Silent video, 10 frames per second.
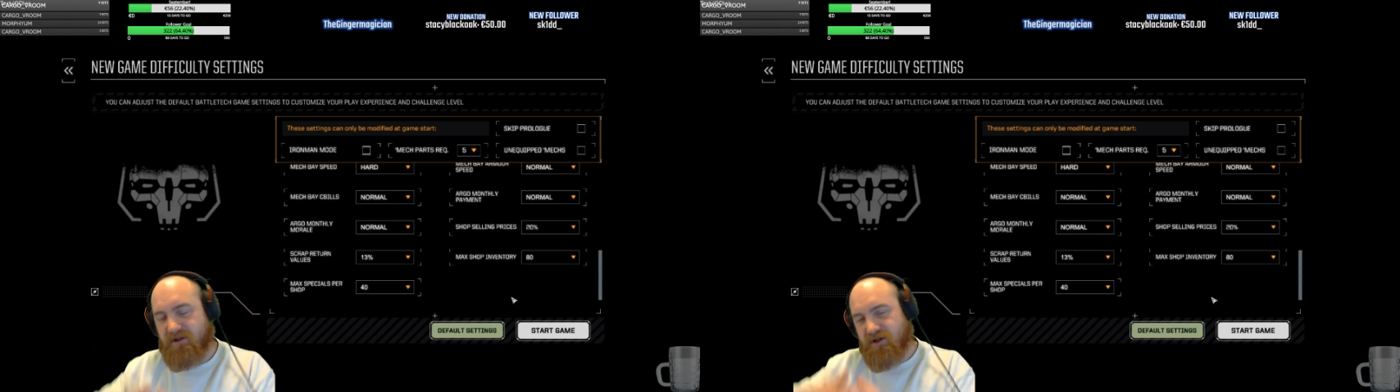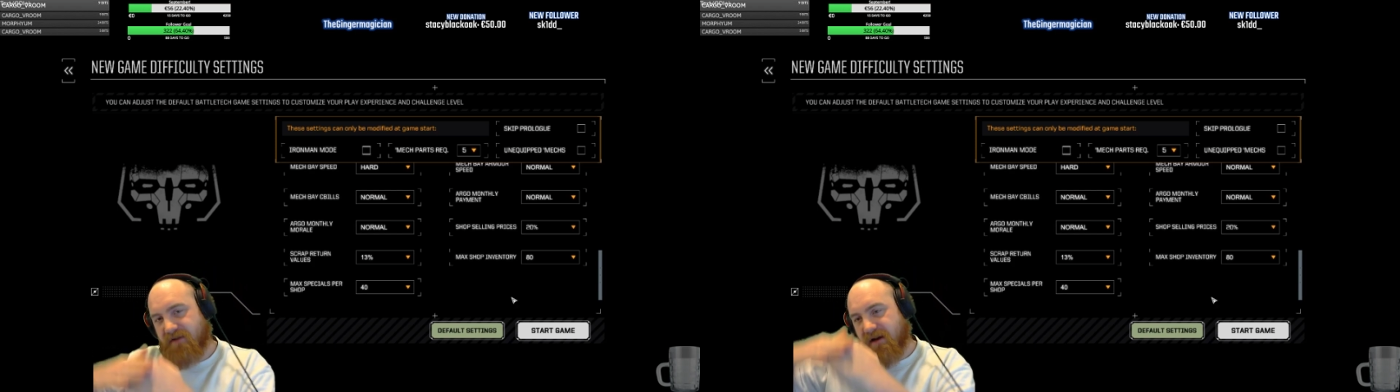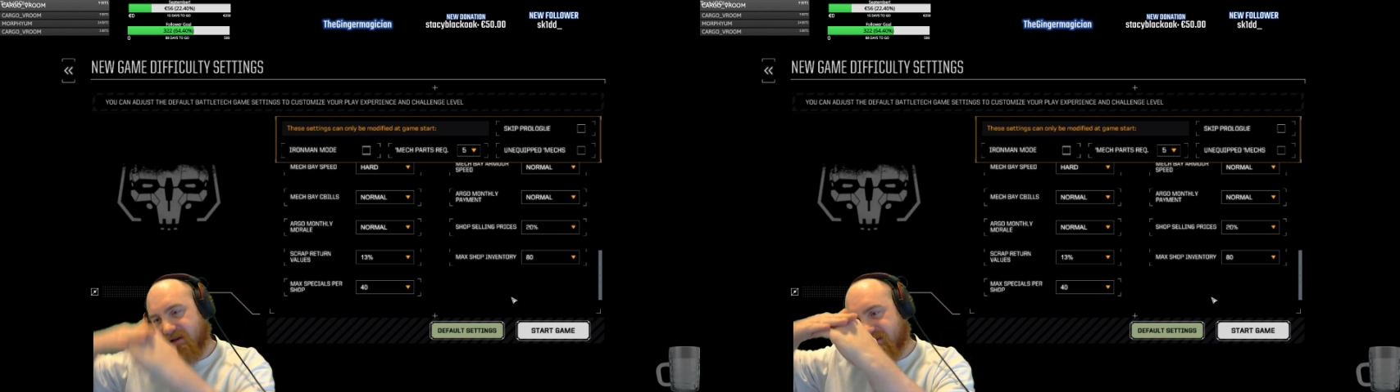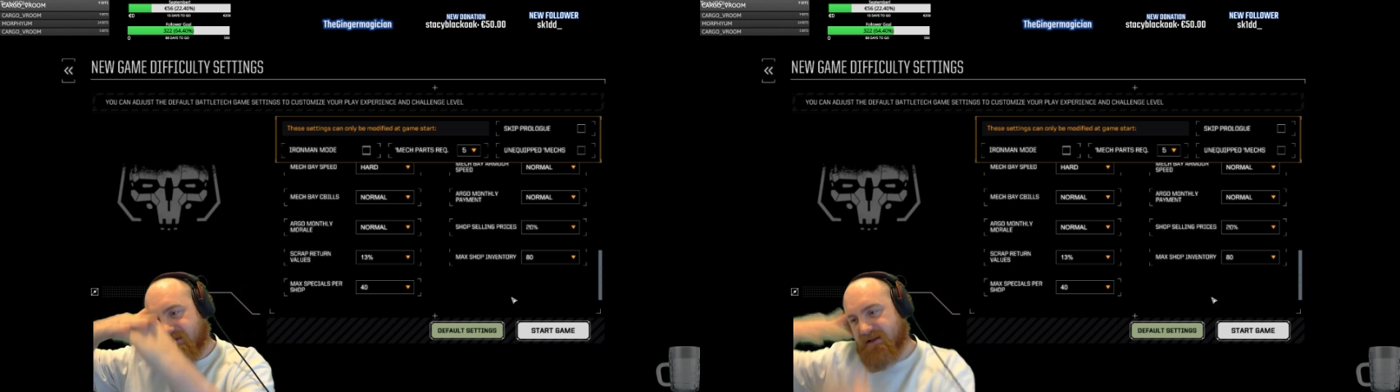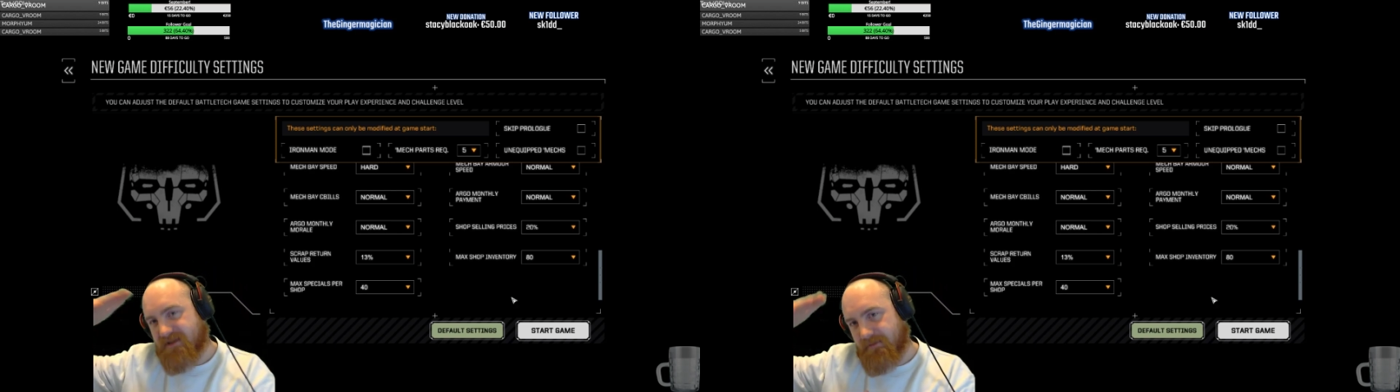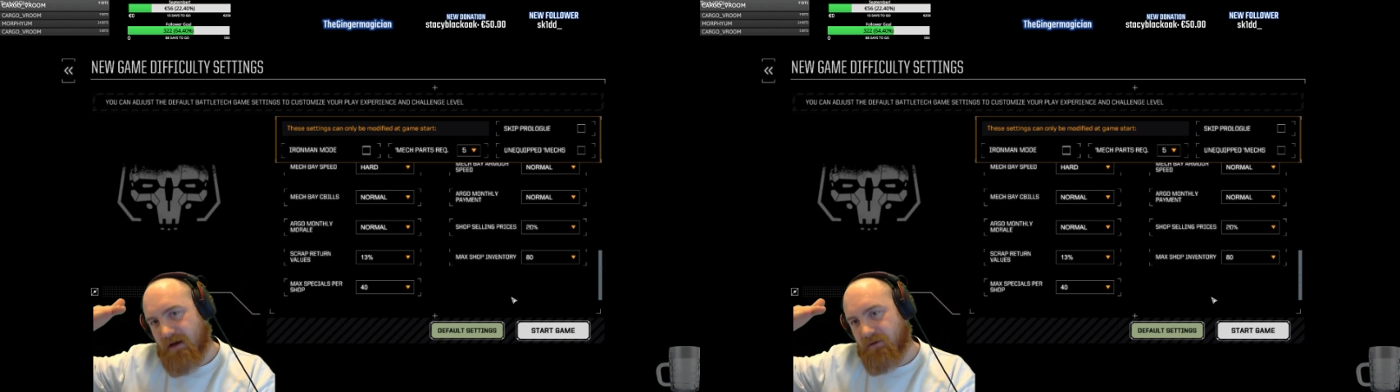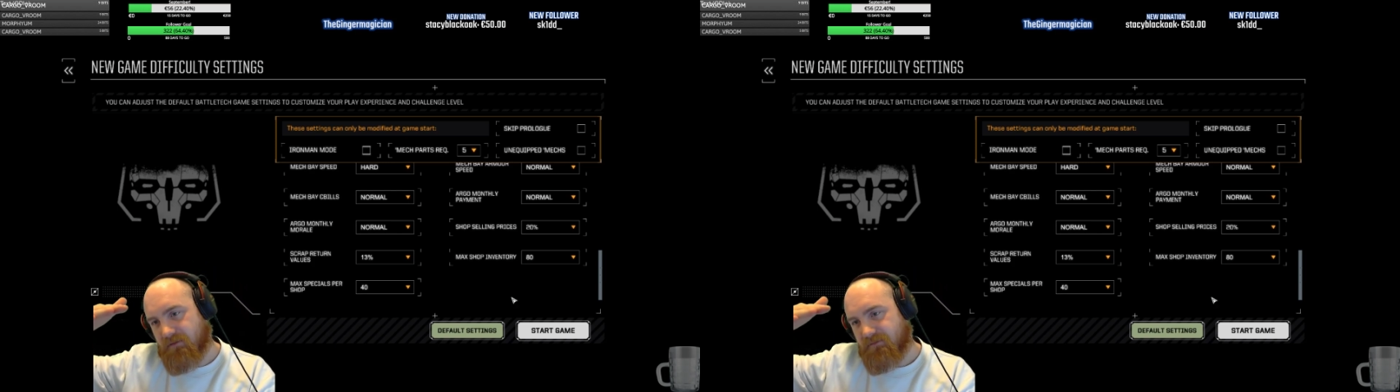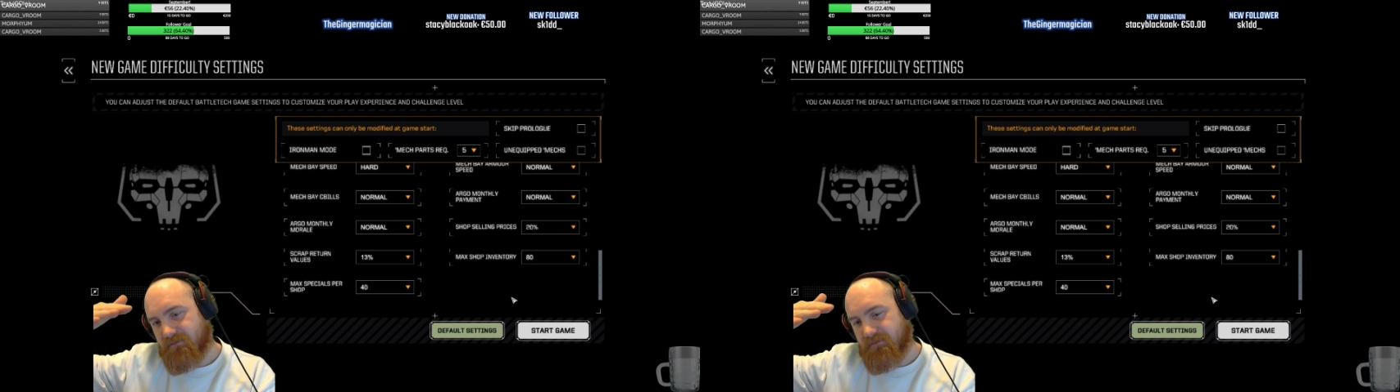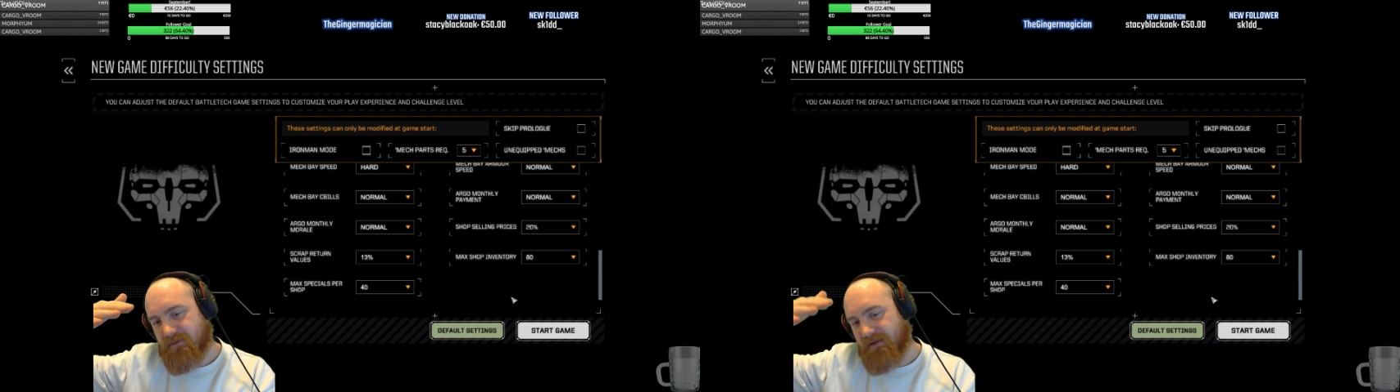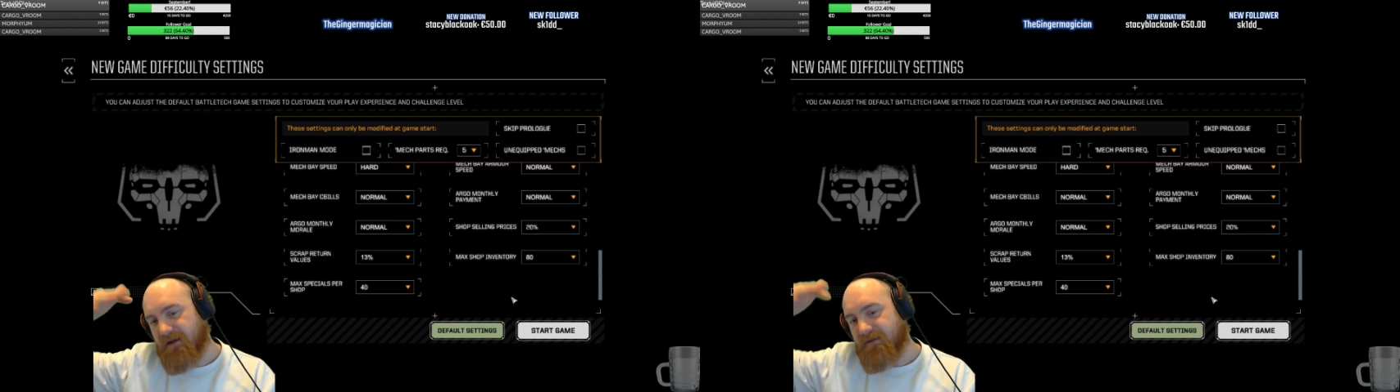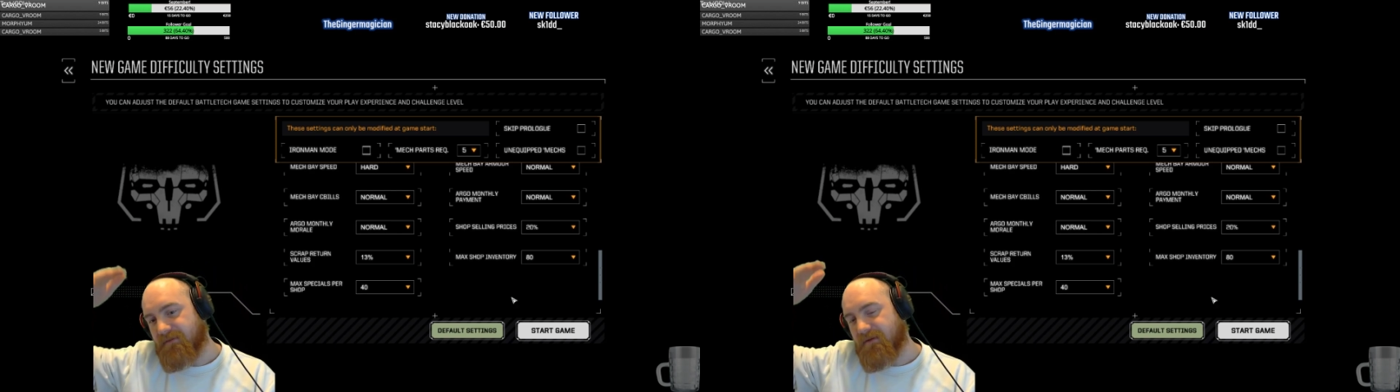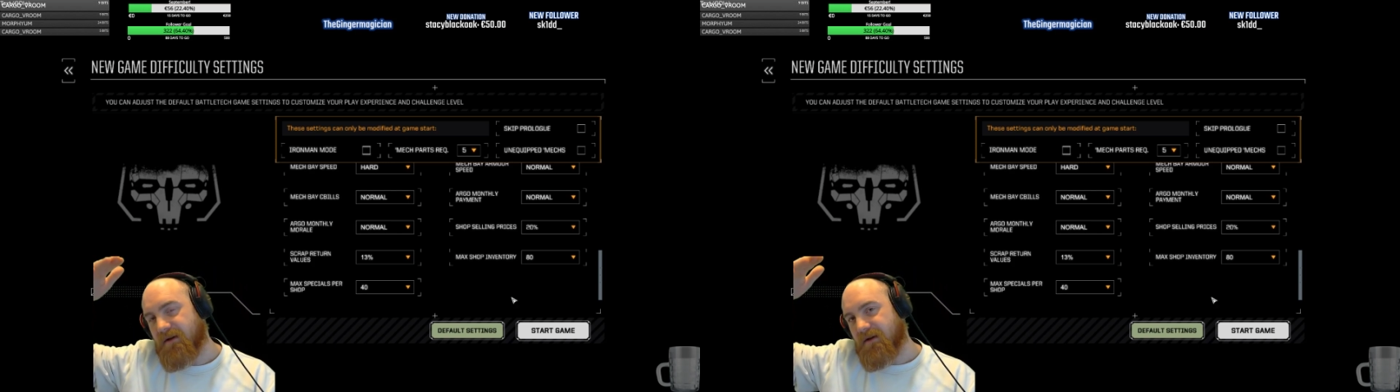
generates this amount, and then